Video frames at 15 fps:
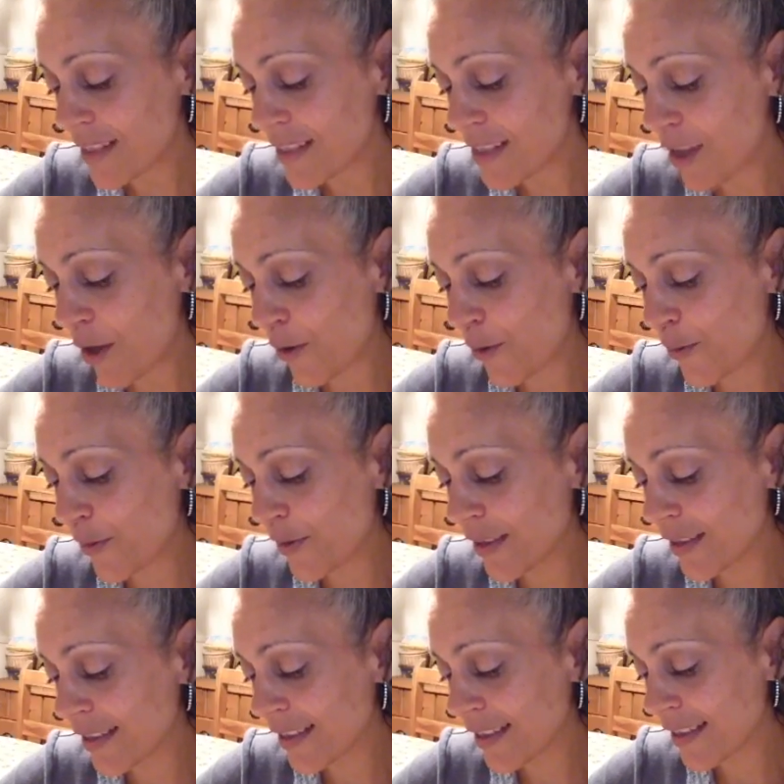So
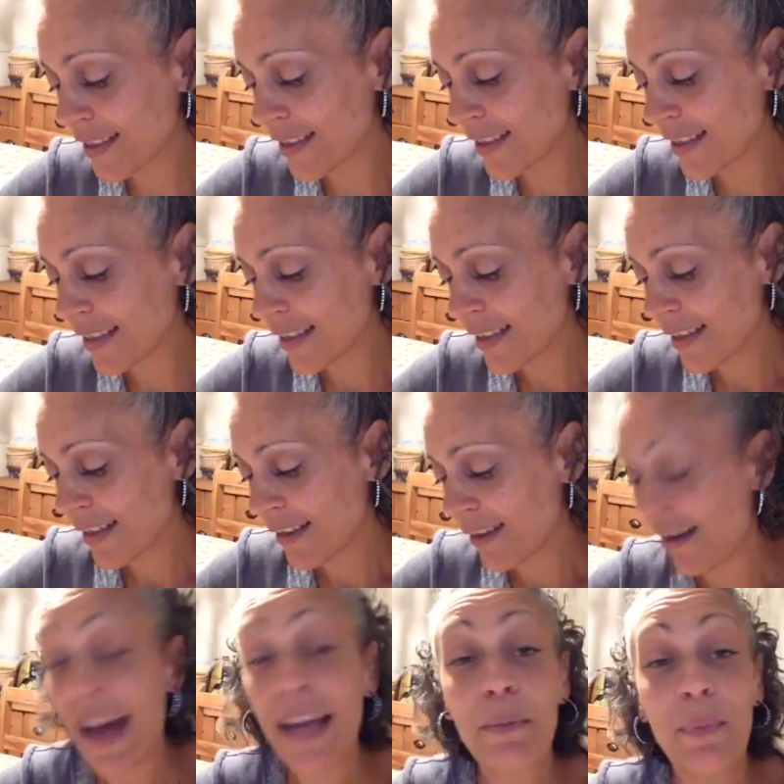
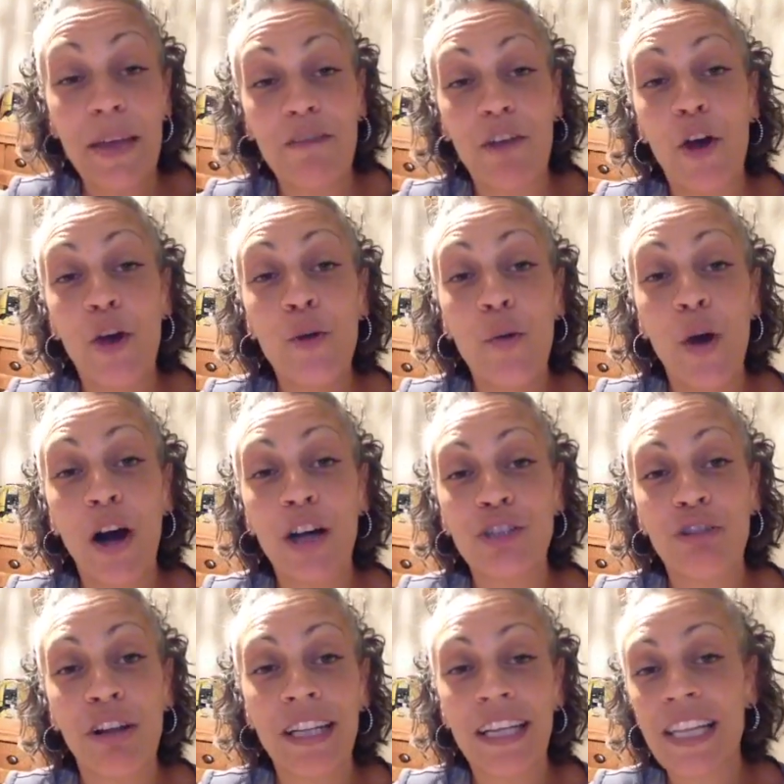I had a bit of a hoo-ha
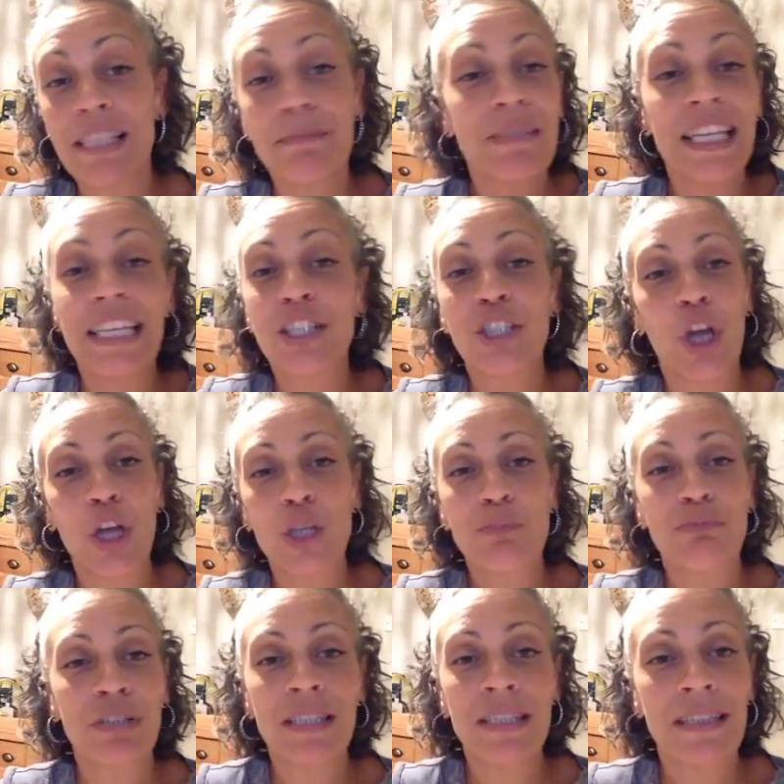trying to get some t-shirts
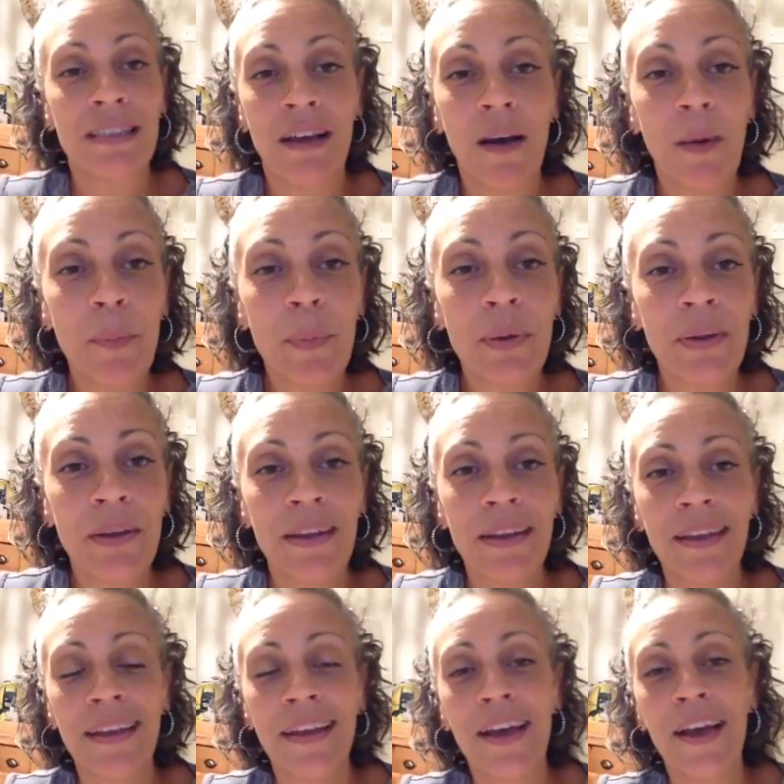printed up,
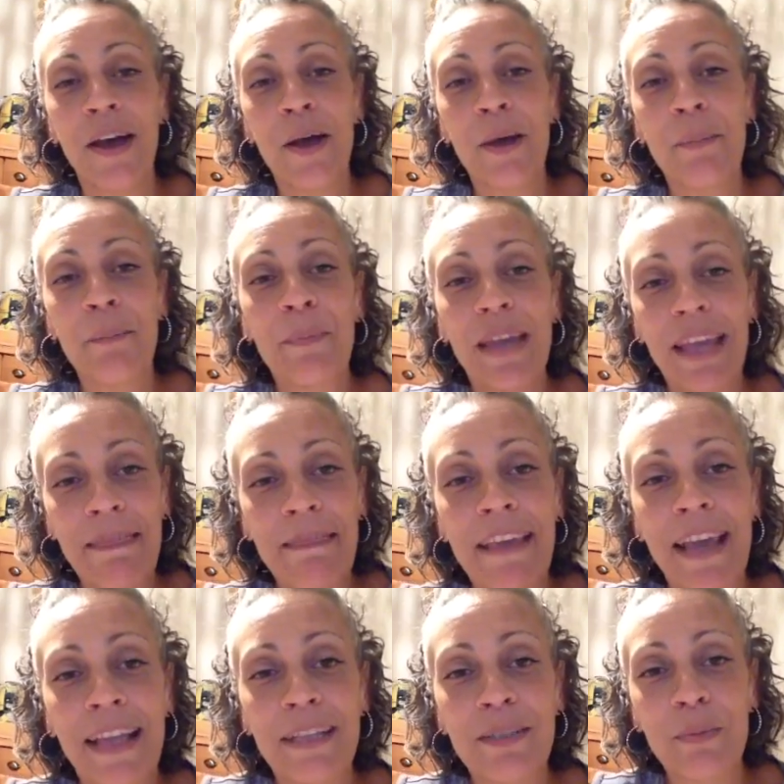but in
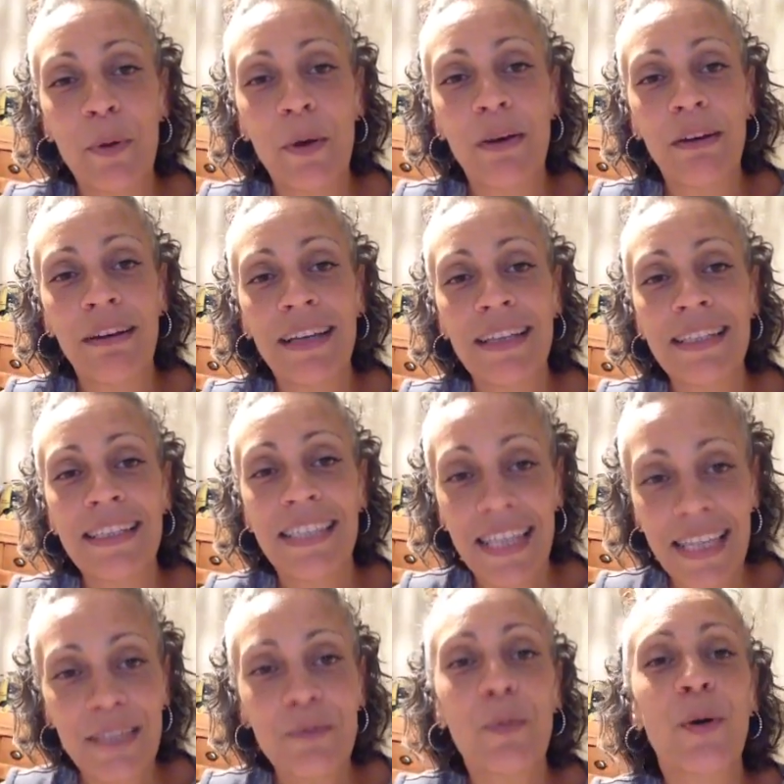the end what I
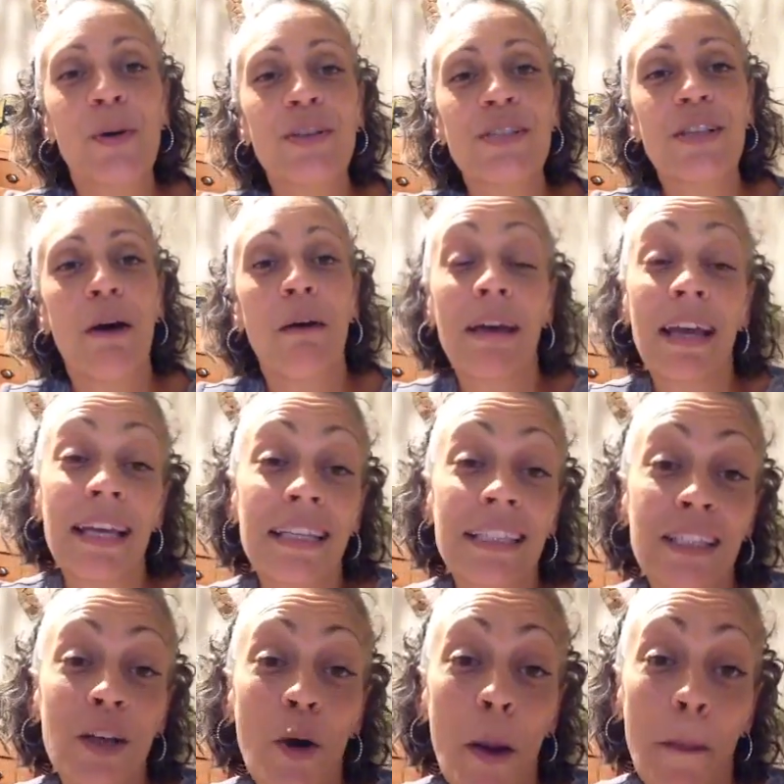did was I
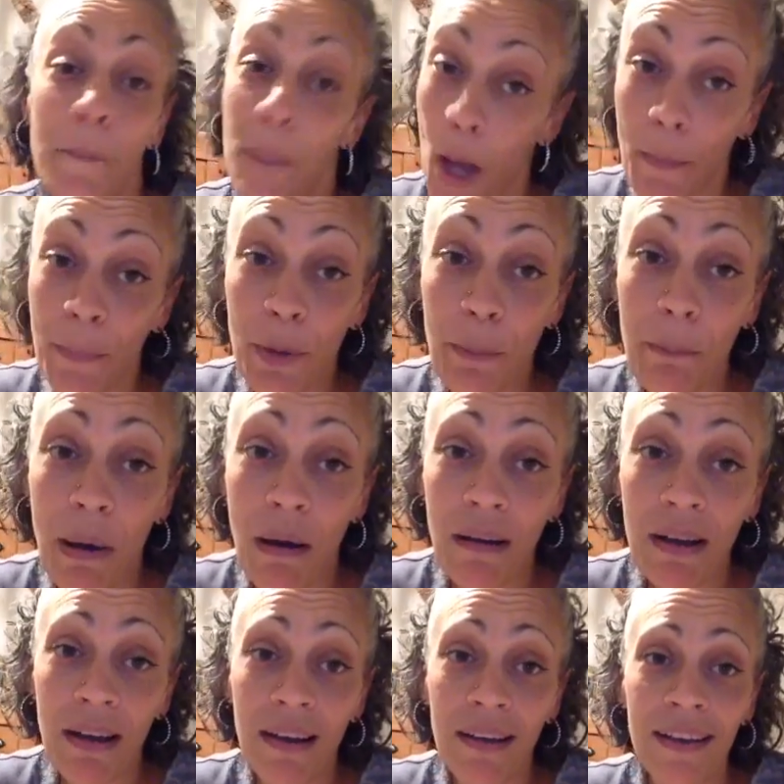got a permanent
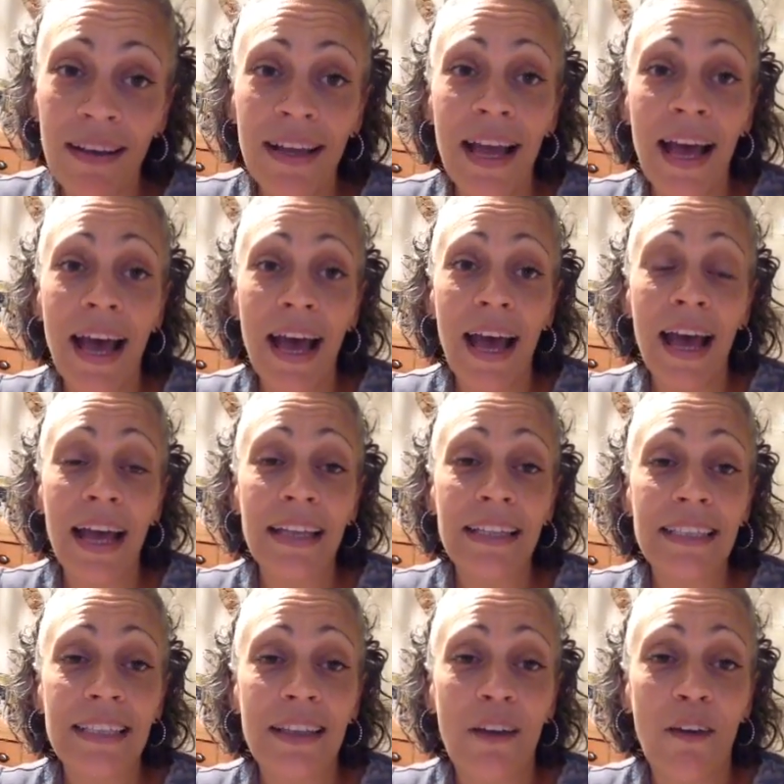marker
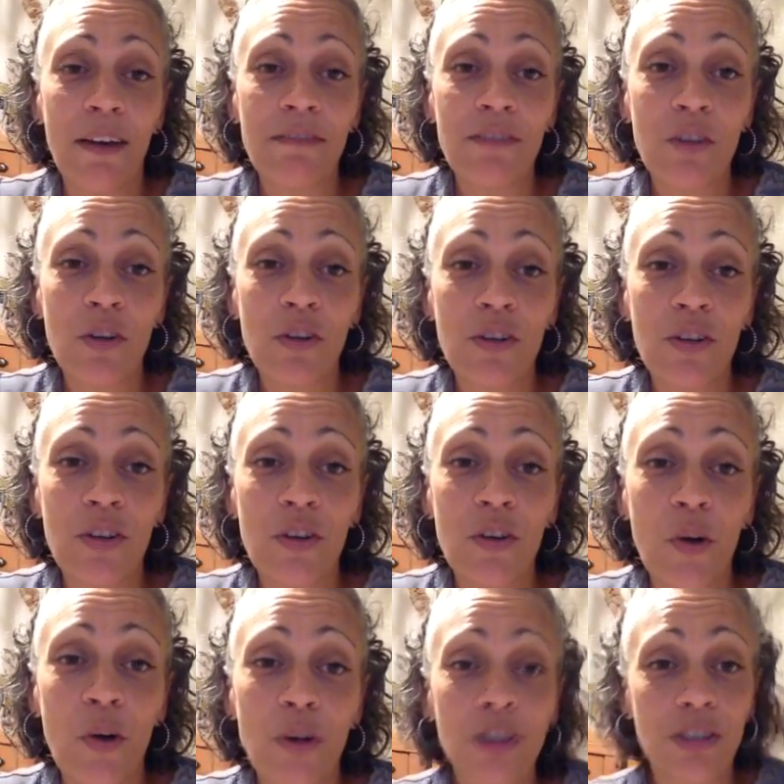and I've
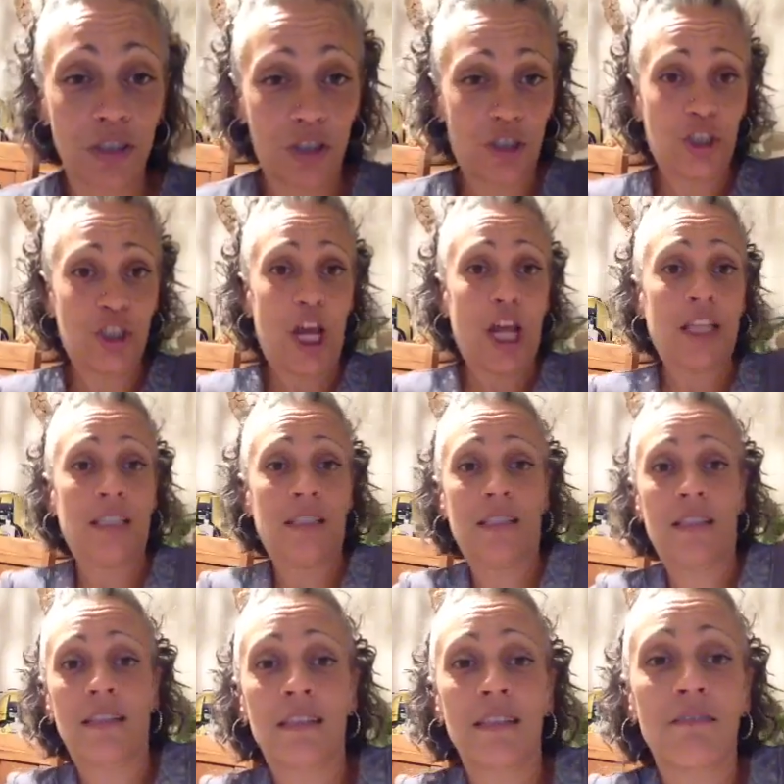got
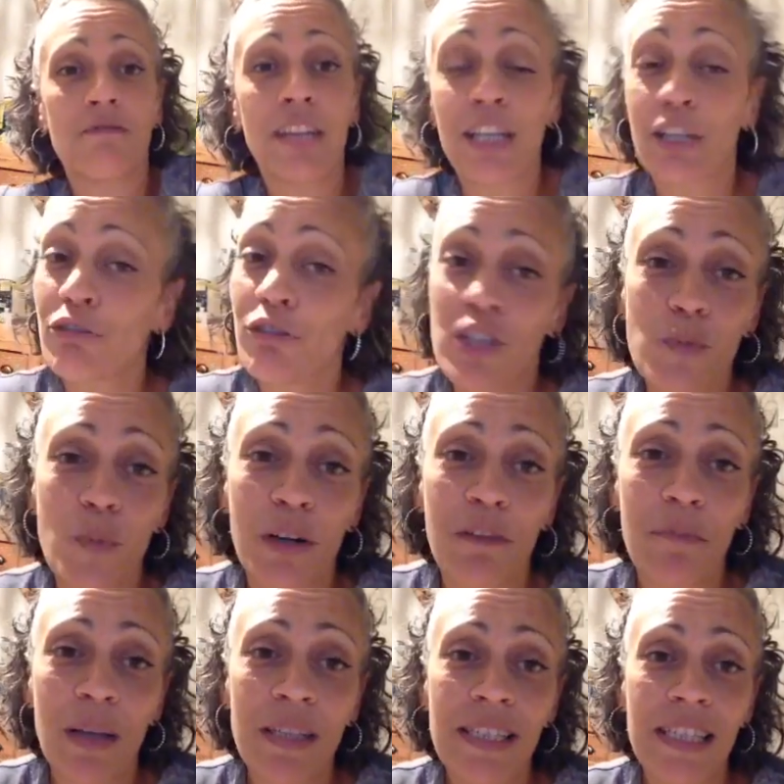"shunned" written across one
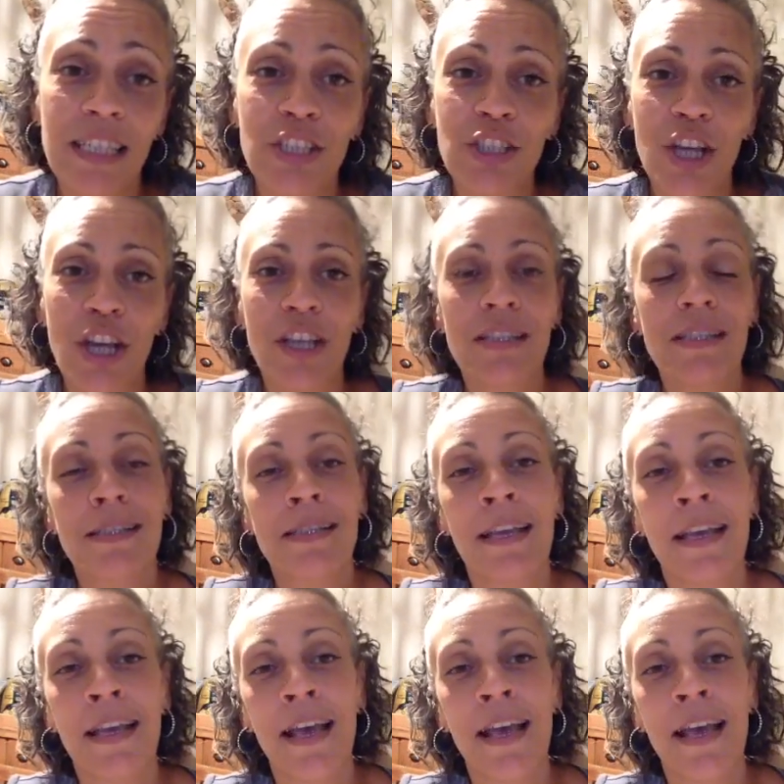of my t-shirts.